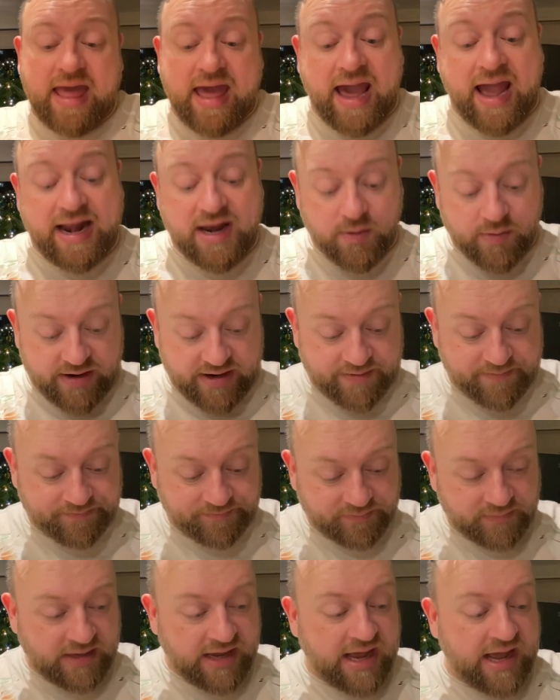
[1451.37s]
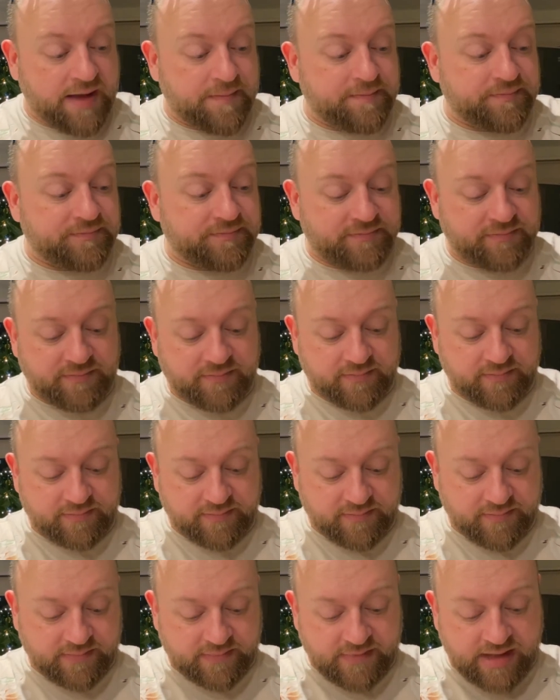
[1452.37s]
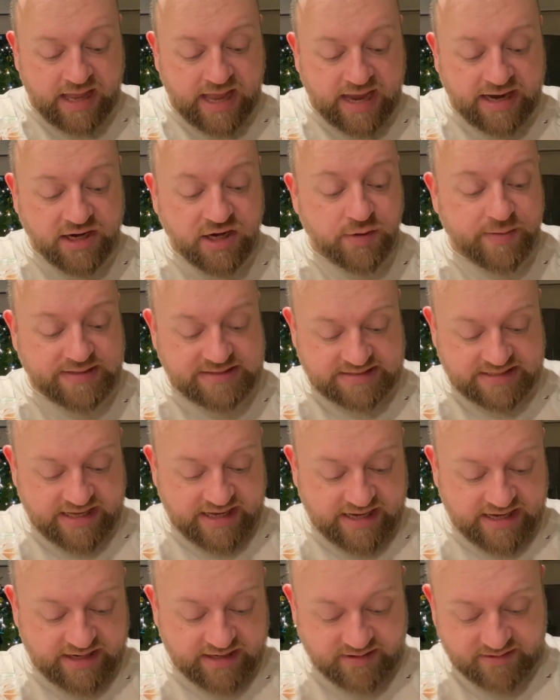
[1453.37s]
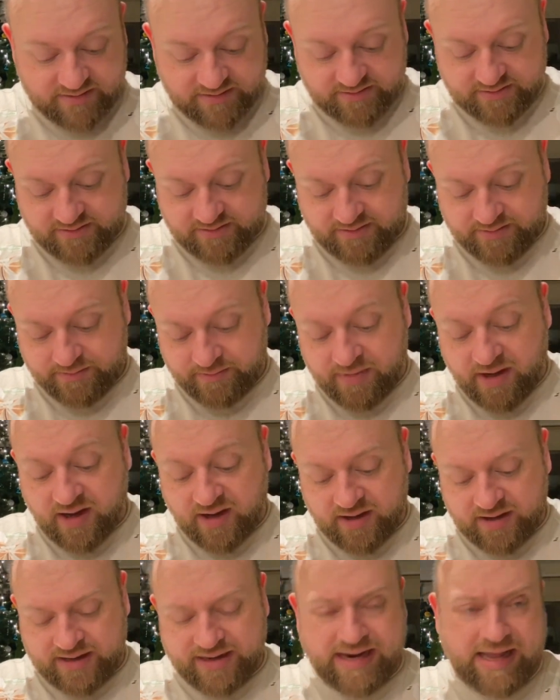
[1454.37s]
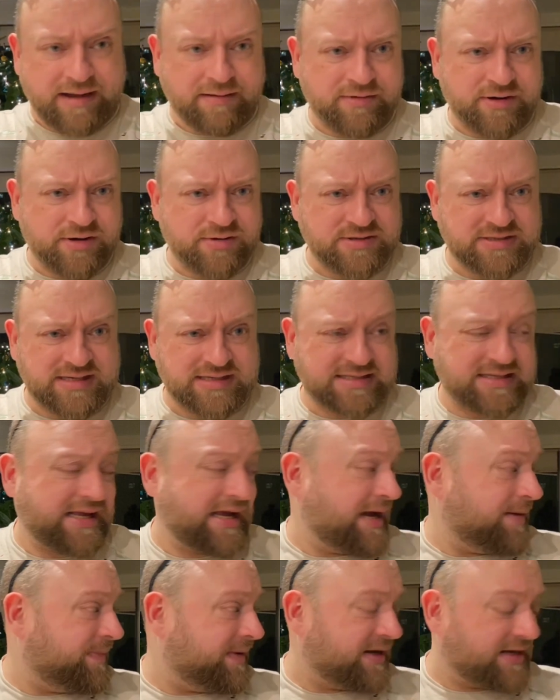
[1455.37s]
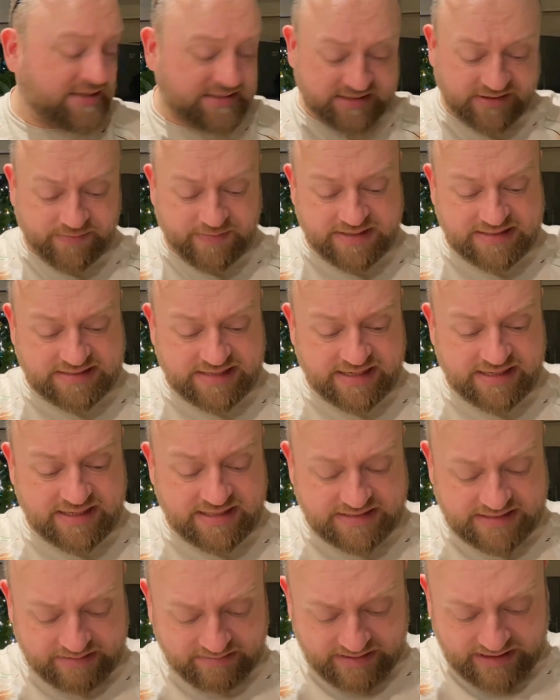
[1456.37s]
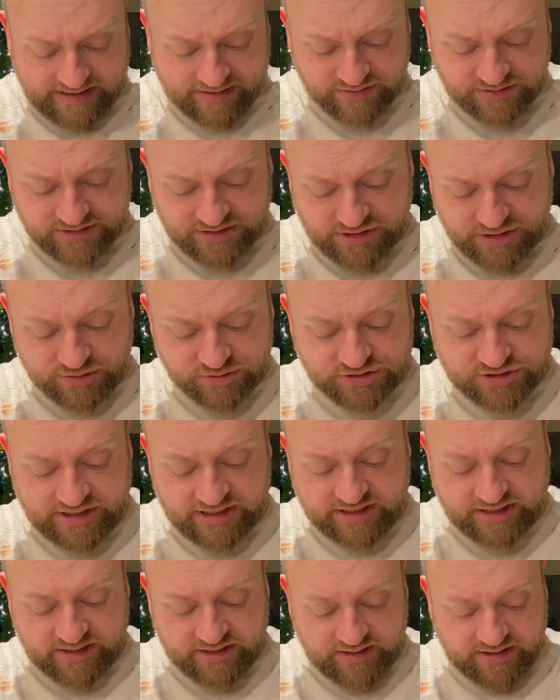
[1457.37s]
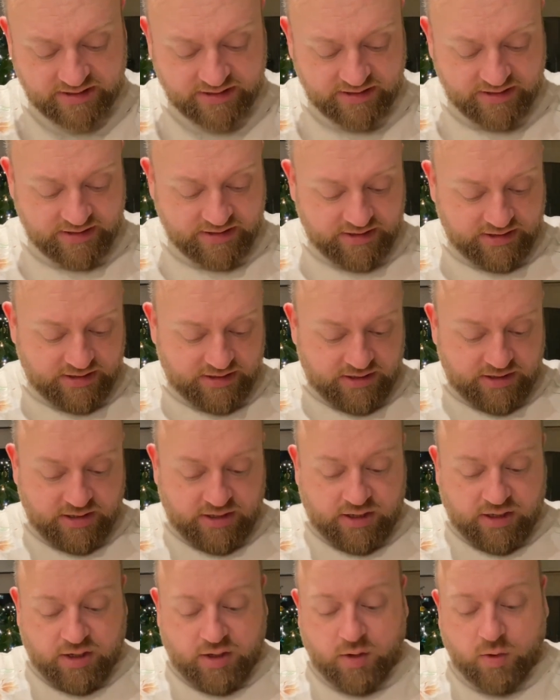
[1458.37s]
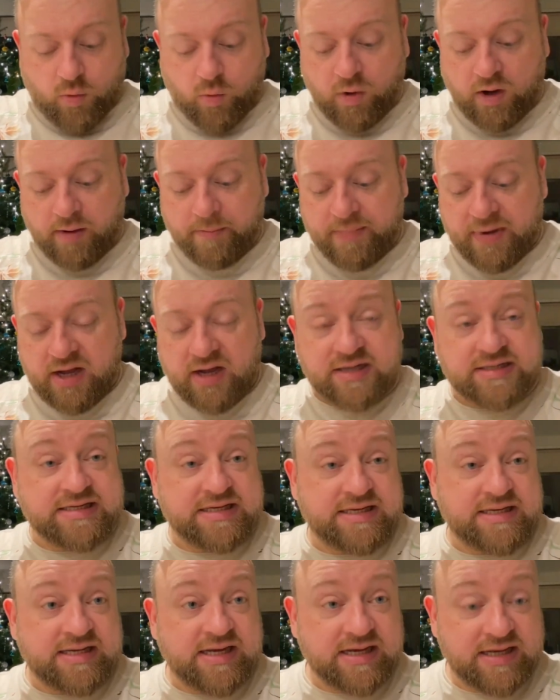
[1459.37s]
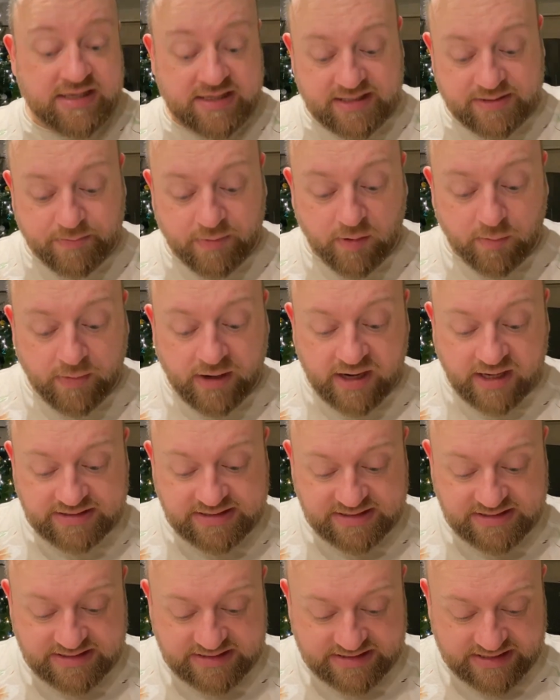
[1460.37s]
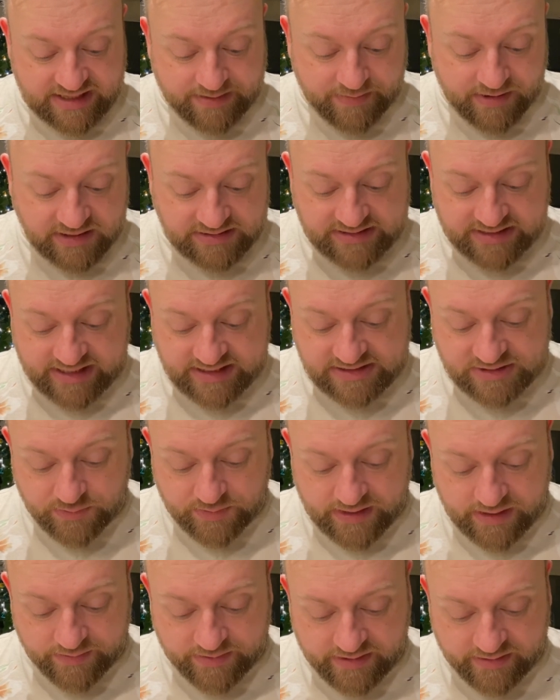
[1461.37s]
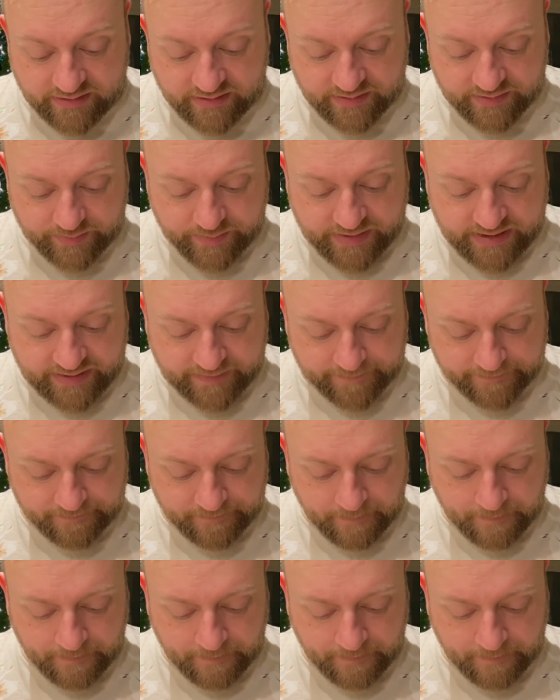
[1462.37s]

Anyway, um, I know it's there. Mark now knows it's there because I've been saying this out loud. And usually, what Martin, what Mark doesn't see, Martin gets away with. But